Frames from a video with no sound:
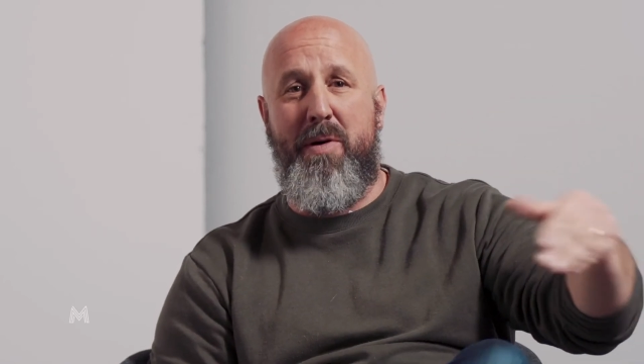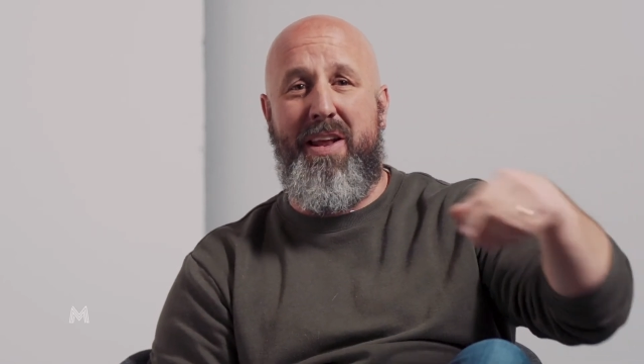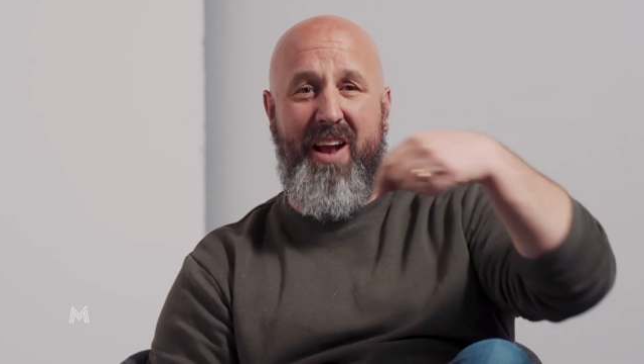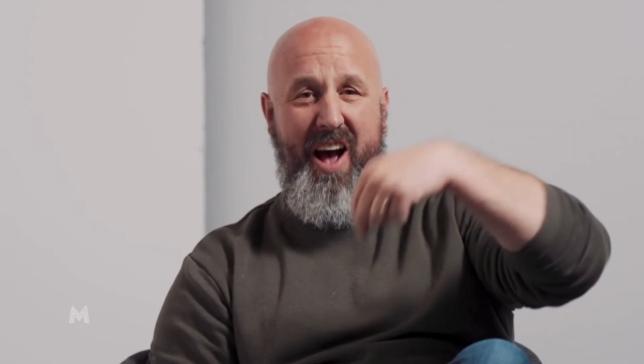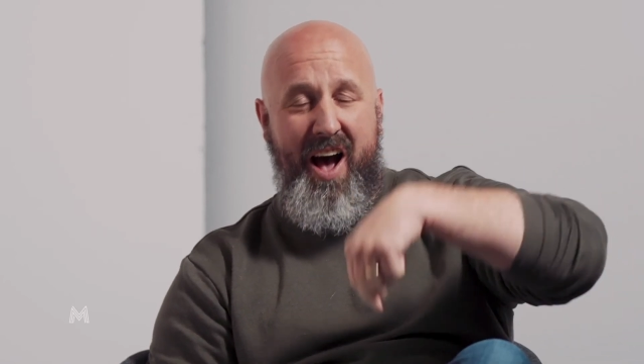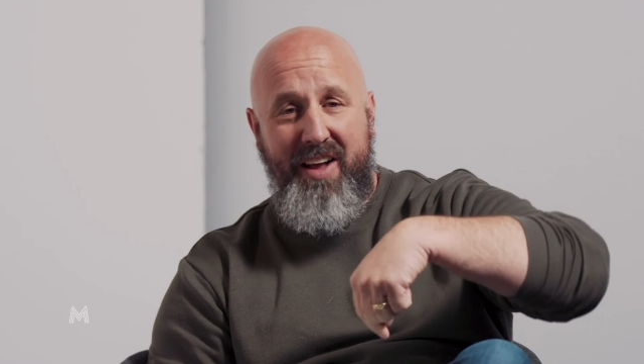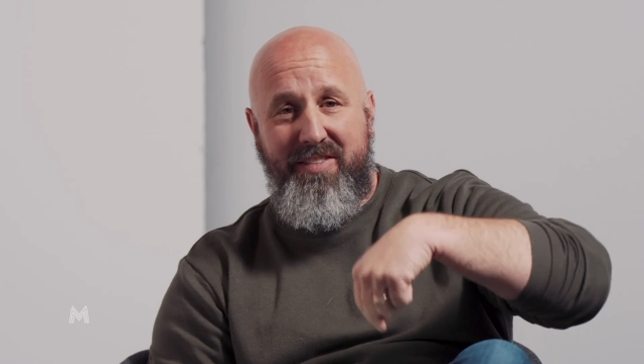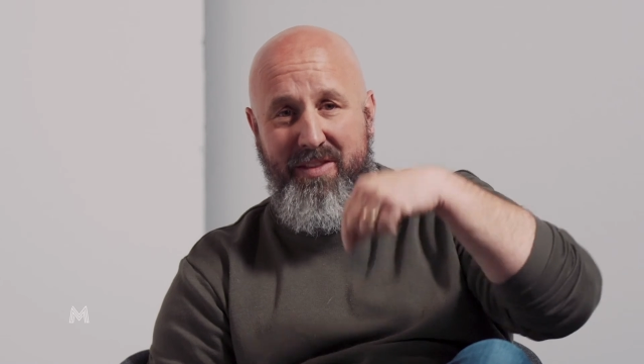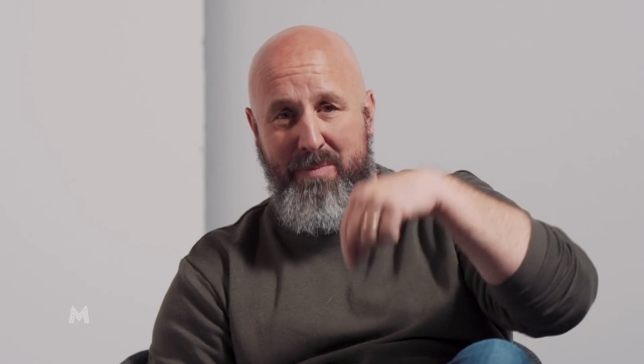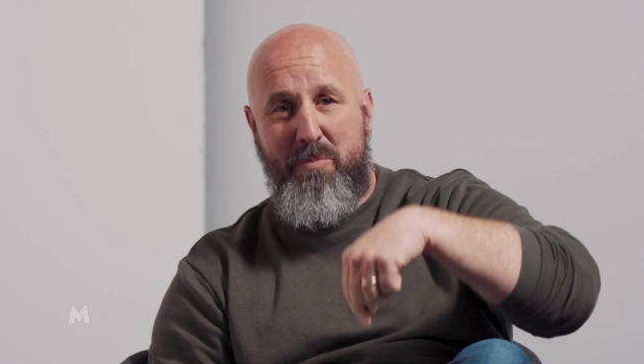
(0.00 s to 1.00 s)
But in
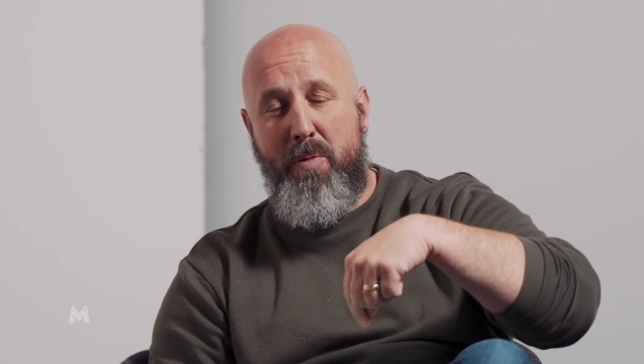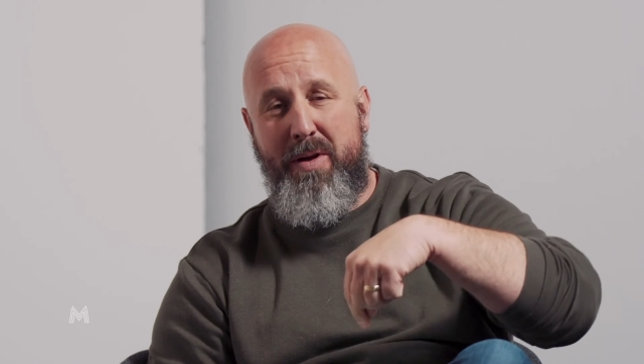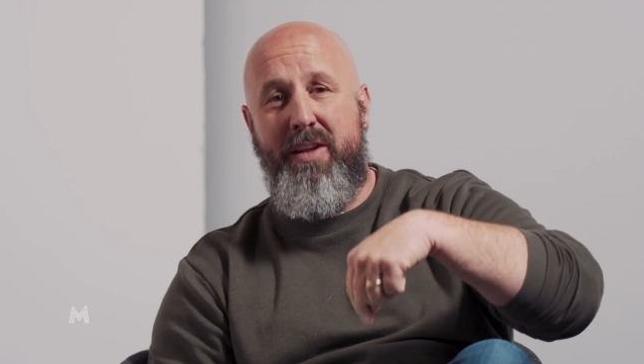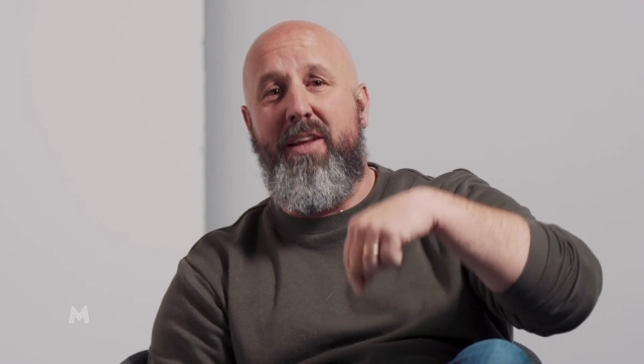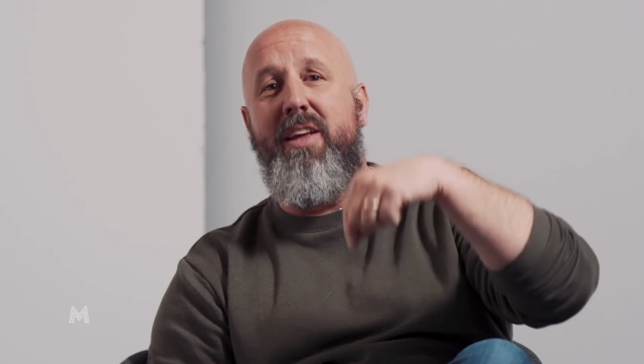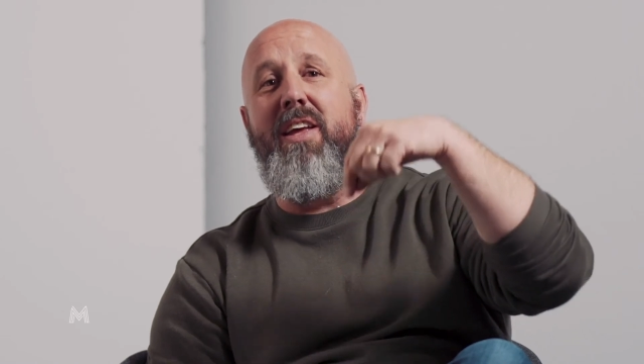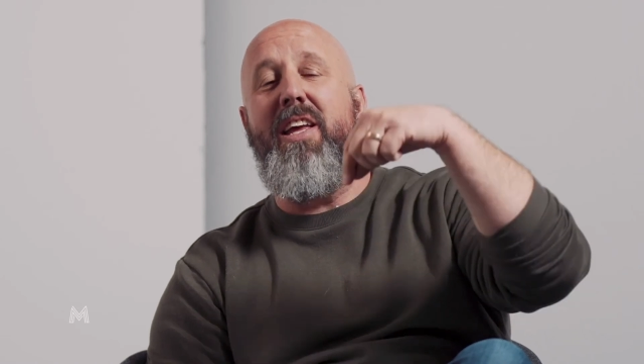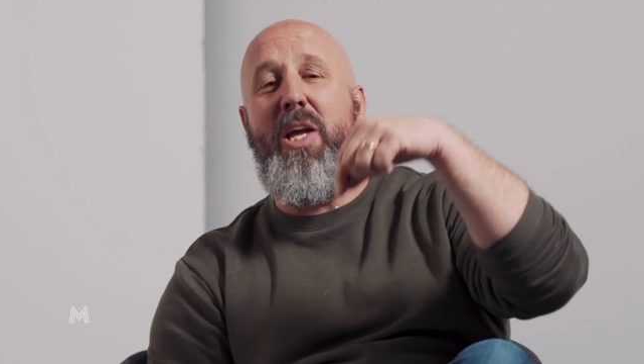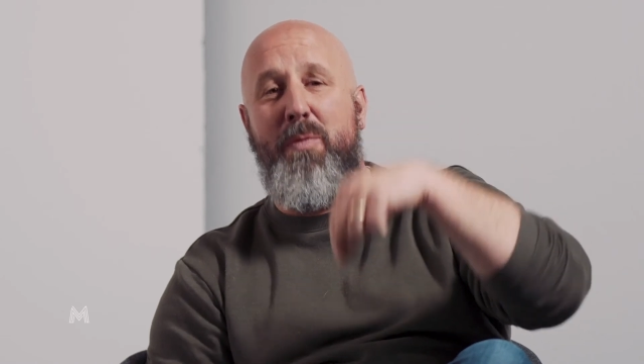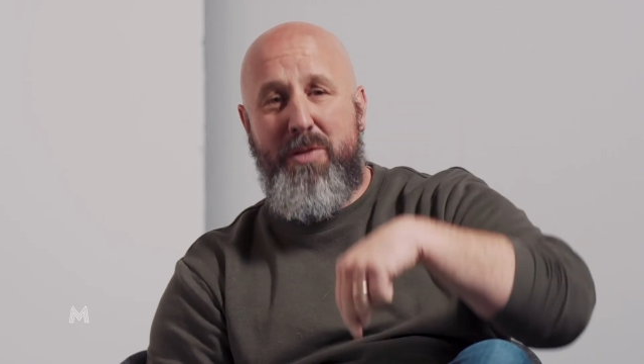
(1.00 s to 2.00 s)
us, in the moment,
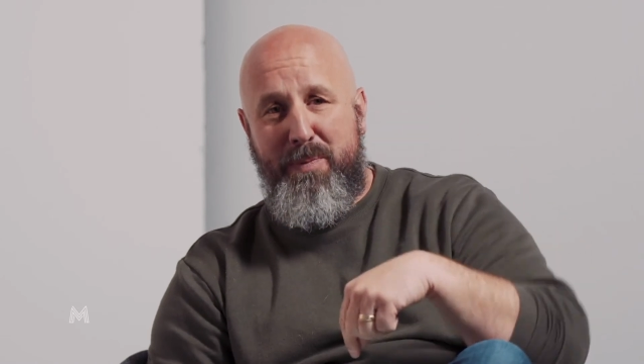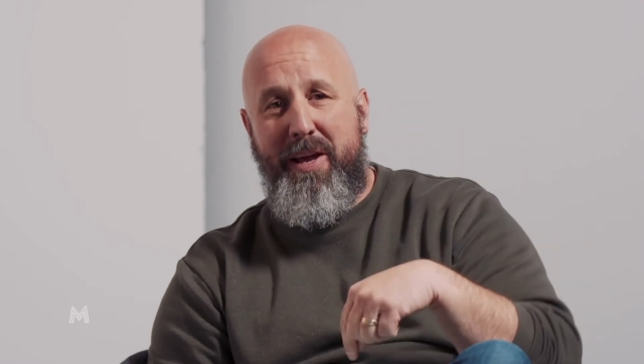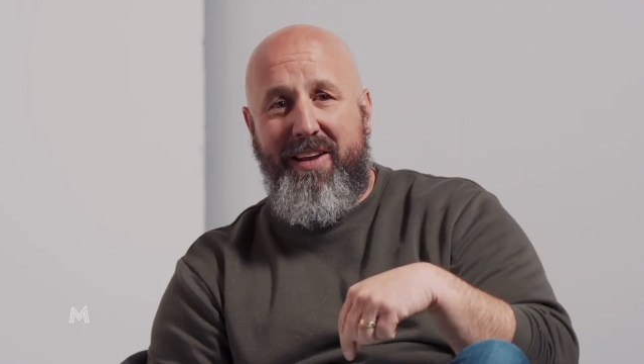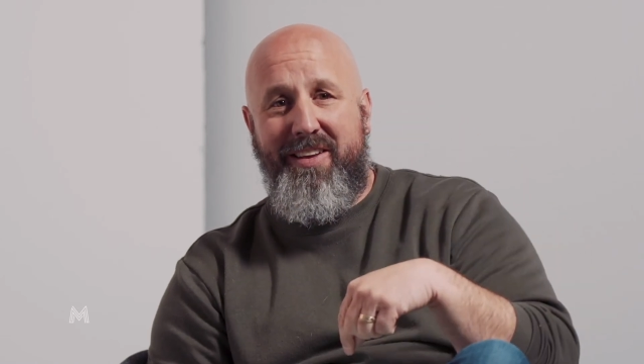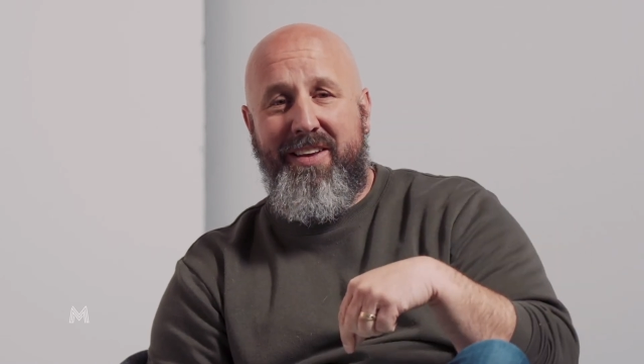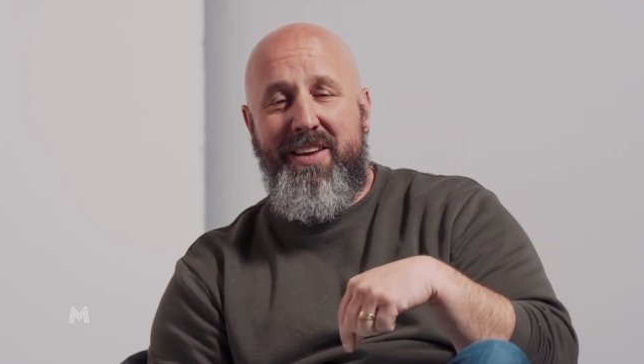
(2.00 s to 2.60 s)
it was big.